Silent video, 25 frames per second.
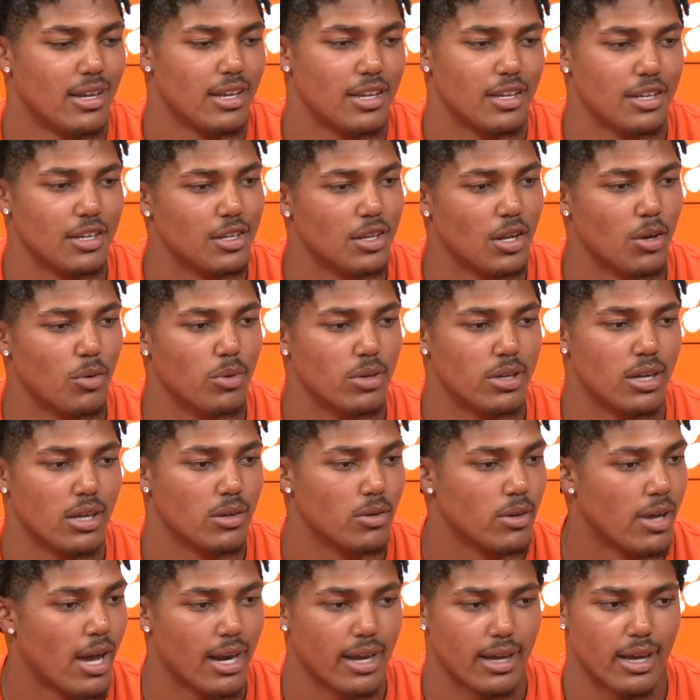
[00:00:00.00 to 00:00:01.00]
we
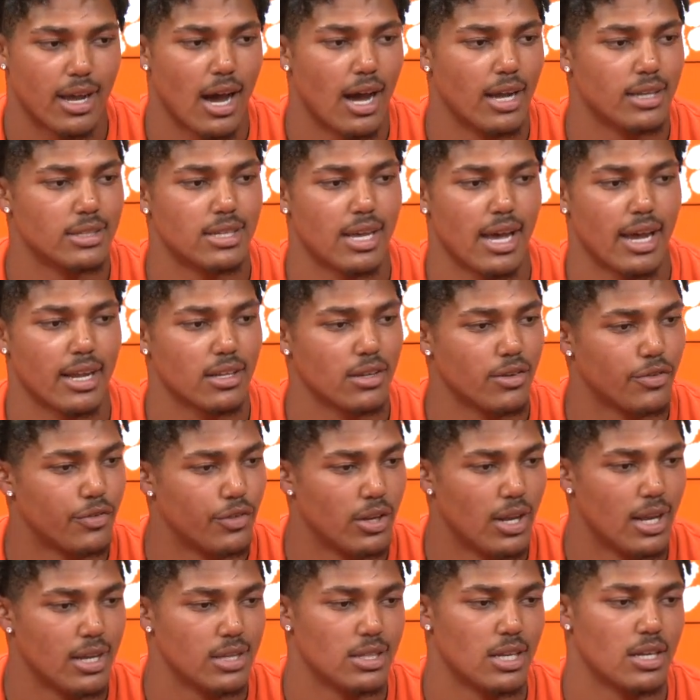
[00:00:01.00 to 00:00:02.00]
got in contact, and a few
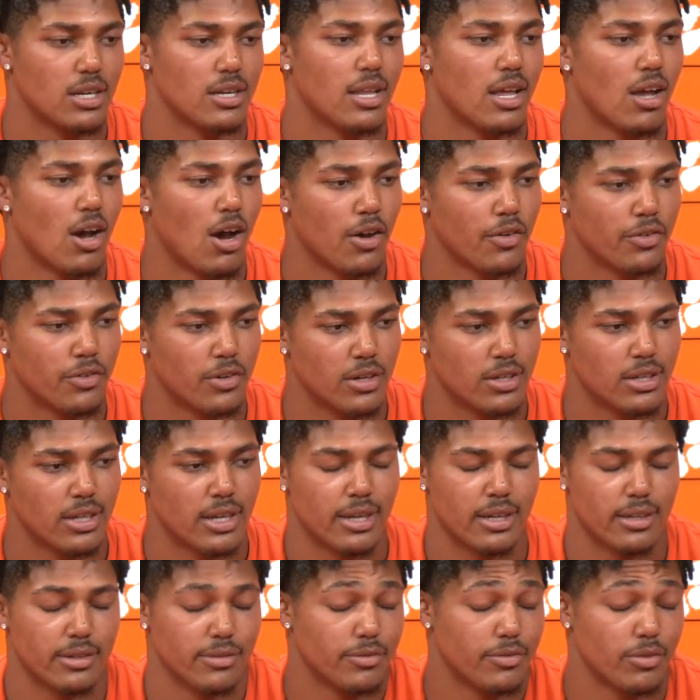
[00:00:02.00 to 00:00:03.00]
days later they offered,
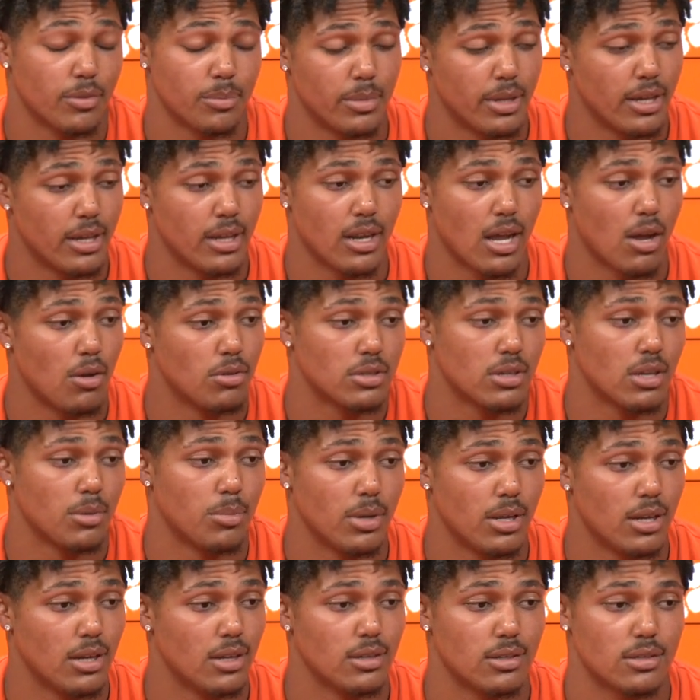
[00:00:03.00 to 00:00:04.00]
and from then I was
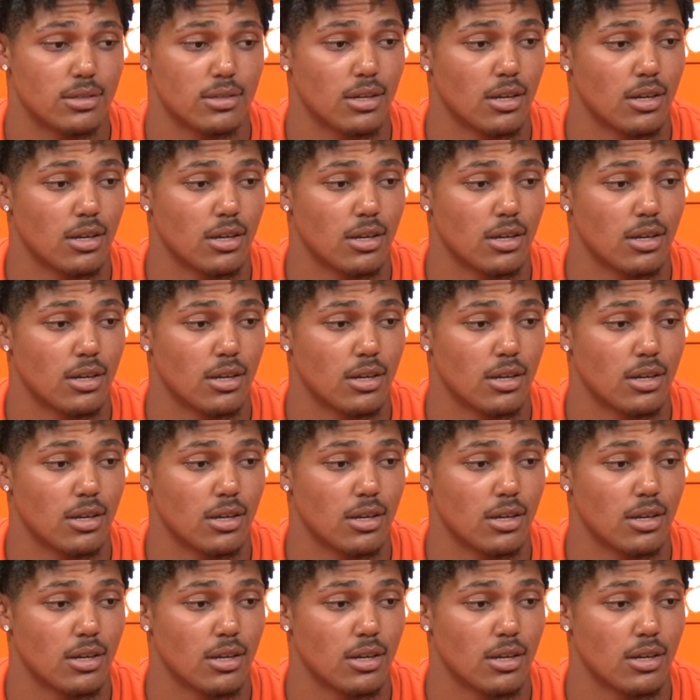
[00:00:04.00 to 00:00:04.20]
committed. So.